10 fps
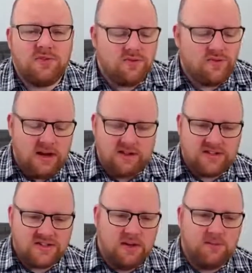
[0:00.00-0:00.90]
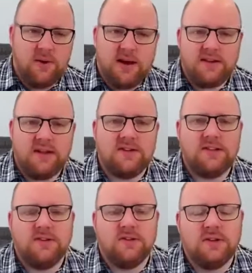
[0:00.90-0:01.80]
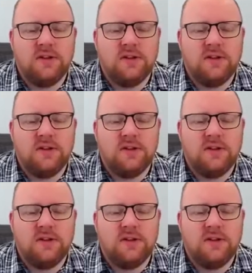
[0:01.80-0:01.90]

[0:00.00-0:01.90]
You fill out your slip, you hand it into your